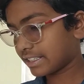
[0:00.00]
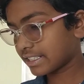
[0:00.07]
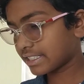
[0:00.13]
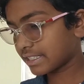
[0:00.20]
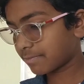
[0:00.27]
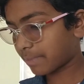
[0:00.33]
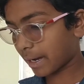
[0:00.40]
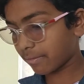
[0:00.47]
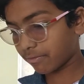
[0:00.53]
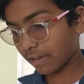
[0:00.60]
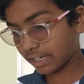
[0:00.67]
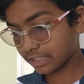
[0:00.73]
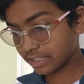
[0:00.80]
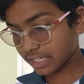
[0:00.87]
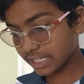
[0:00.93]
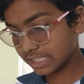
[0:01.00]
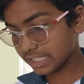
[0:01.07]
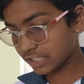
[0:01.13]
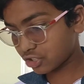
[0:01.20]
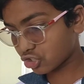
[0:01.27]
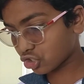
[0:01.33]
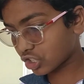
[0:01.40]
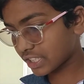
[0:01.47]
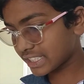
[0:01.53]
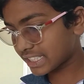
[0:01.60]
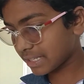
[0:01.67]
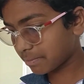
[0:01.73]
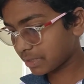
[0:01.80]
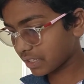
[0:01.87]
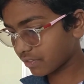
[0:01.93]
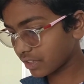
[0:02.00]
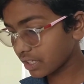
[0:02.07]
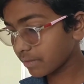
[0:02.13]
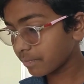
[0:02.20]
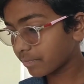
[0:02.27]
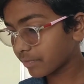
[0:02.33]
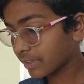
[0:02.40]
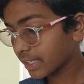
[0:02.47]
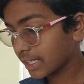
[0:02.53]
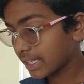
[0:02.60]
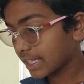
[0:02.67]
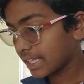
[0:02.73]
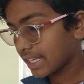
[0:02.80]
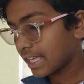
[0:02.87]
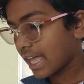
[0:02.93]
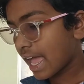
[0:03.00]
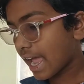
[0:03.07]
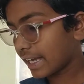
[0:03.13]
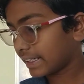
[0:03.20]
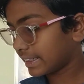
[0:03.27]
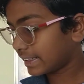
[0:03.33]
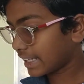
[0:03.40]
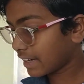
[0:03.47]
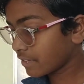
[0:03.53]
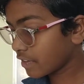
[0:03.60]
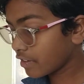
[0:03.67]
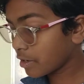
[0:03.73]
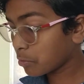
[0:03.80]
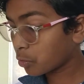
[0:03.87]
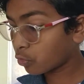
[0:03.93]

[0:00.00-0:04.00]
prime factorization concept even. And then we will move on